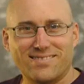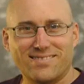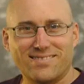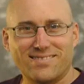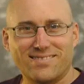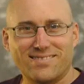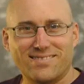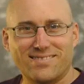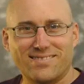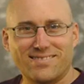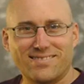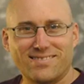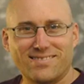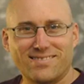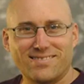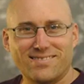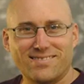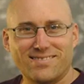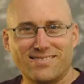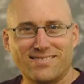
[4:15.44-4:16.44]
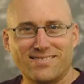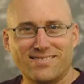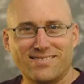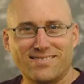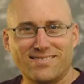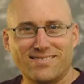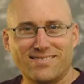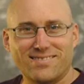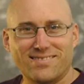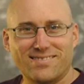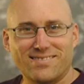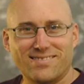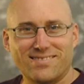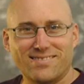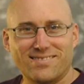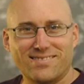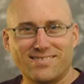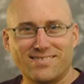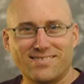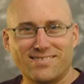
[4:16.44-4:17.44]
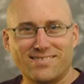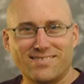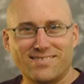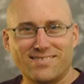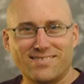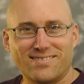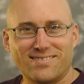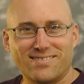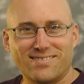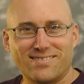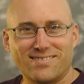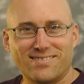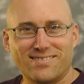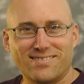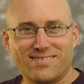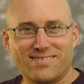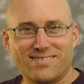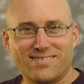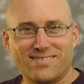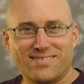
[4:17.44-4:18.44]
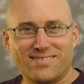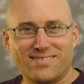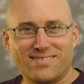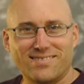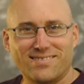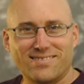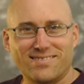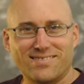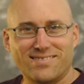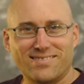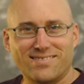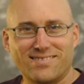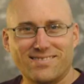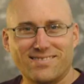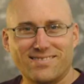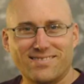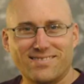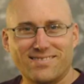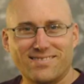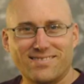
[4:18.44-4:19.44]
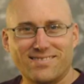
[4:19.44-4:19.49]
[no speech]